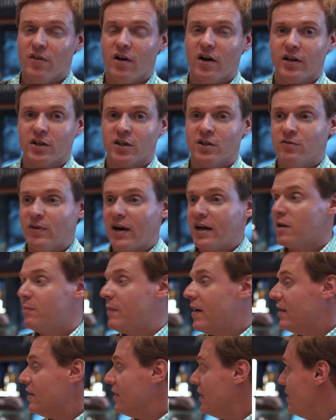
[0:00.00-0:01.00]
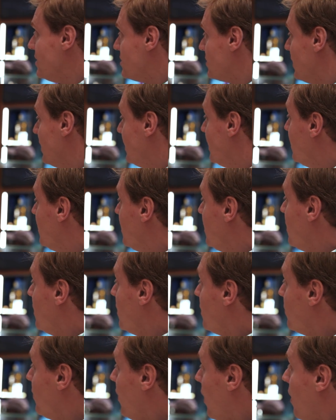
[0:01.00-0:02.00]
that I can recommend easily.
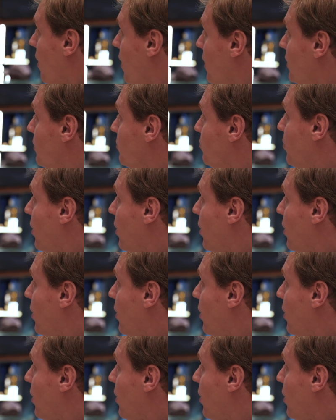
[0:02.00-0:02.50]
The Highland